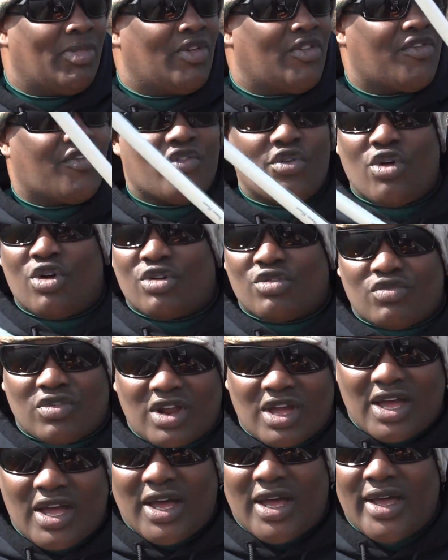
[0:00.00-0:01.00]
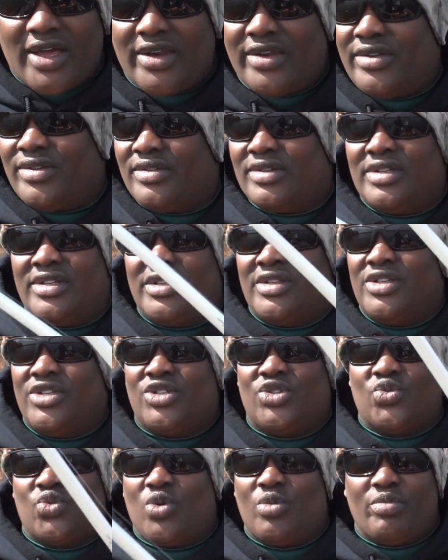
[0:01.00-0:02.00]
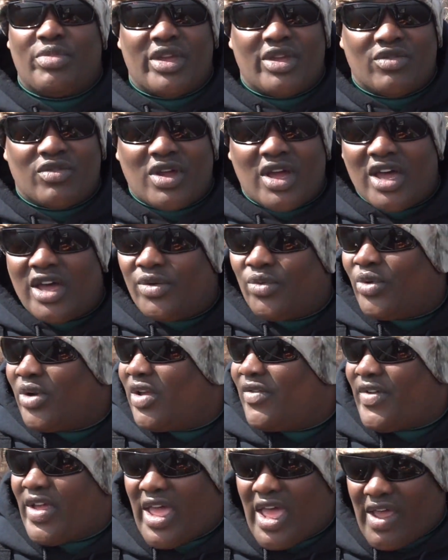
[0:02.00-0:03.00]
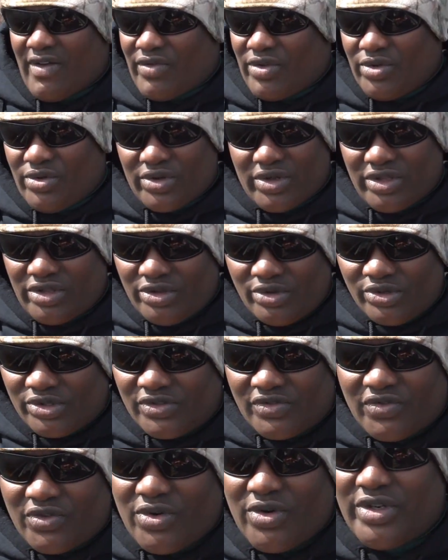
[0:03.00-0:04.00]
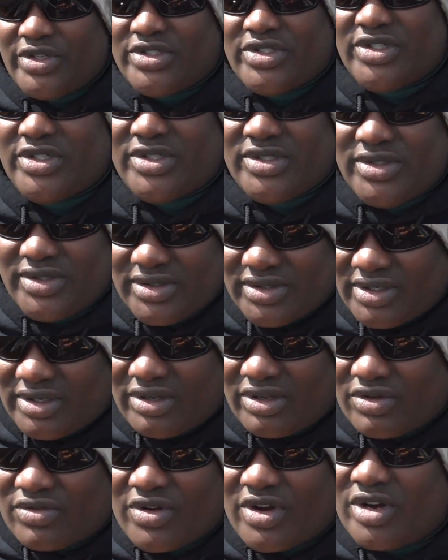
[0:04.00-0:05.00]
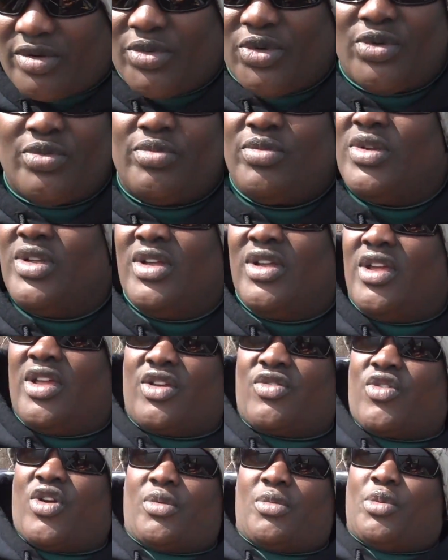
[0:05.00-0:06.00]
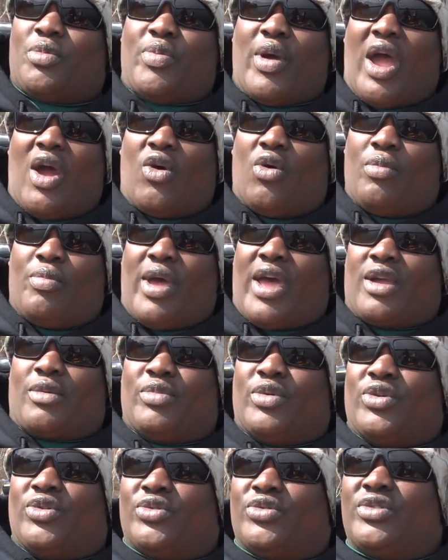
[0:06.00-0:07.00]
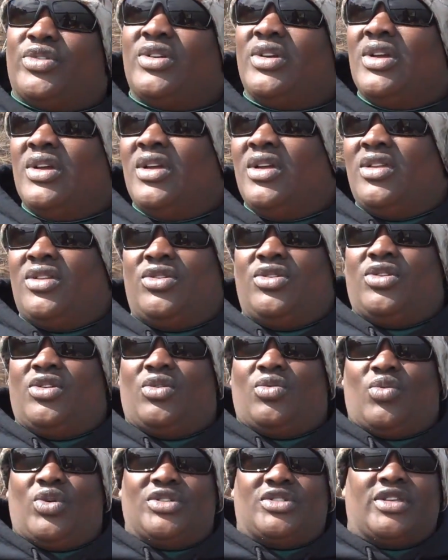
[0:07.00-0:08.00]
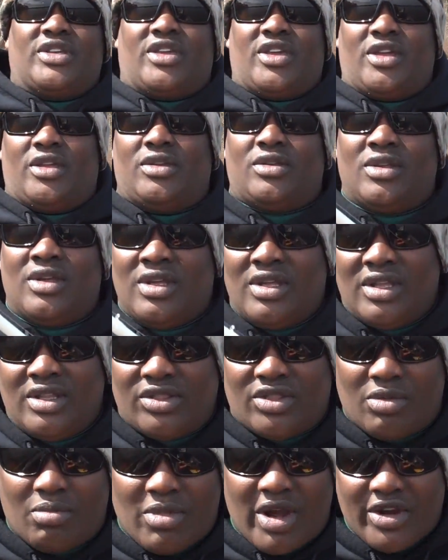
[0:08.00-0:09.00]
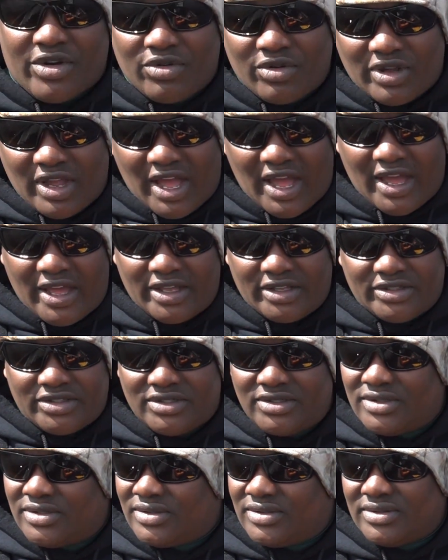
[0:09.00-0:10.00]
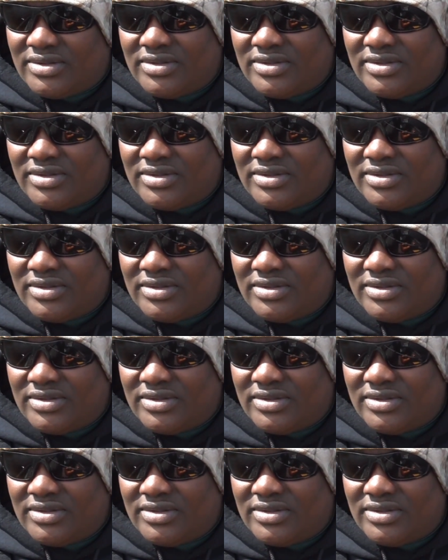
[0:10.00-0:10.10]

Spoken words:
frog rod, swim bait rod, whatever have you, you can use it for. It's just incredible, incredible power backbone. Once again, the micro guides,